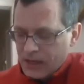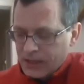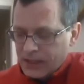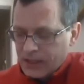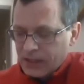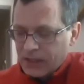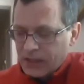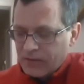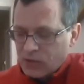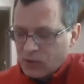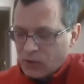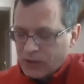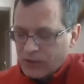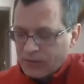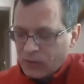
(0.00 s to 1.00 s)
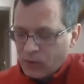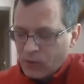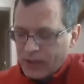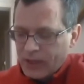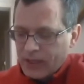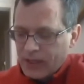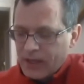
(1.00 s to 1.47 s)
killing of George
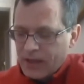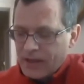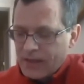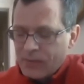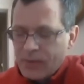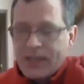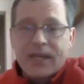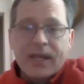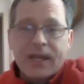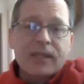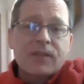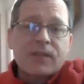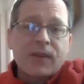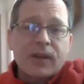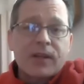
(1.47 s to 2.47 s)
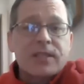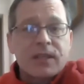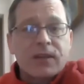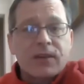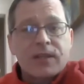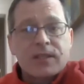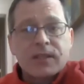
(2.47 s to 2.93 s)
Floyd. We take this very
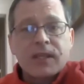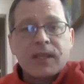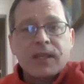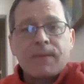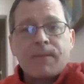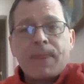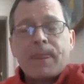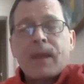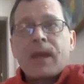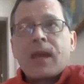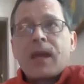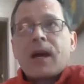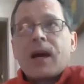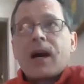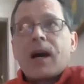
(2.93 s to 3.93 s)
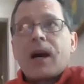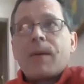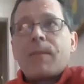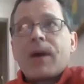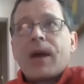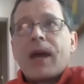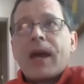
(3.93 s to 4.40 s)
seriously.
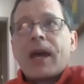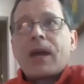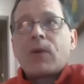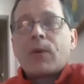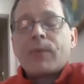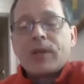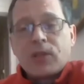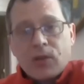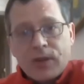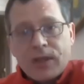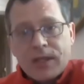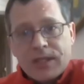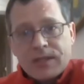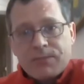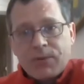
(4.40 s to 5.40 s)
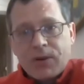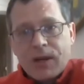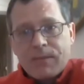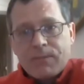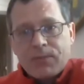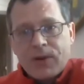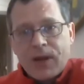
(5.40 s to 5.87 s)
Um, and when we do these
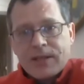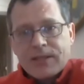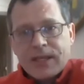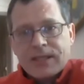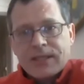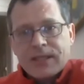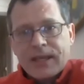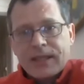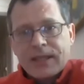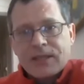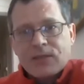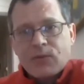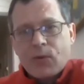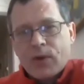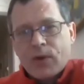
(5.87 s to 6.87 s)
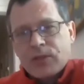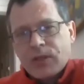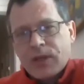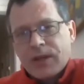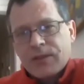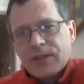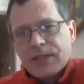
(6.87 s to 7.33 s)
pro- projects like this, we want you
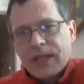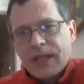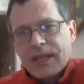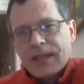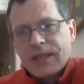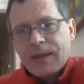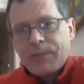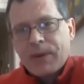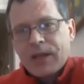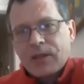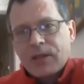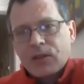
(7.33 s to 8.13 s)
to understand that by